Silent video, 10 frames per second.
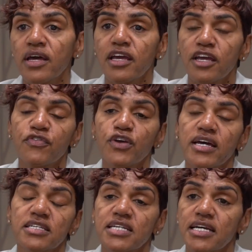if you had
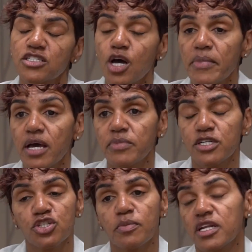to take time out
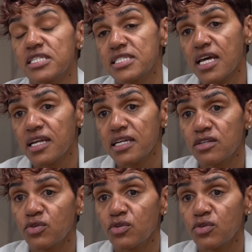because you might have studied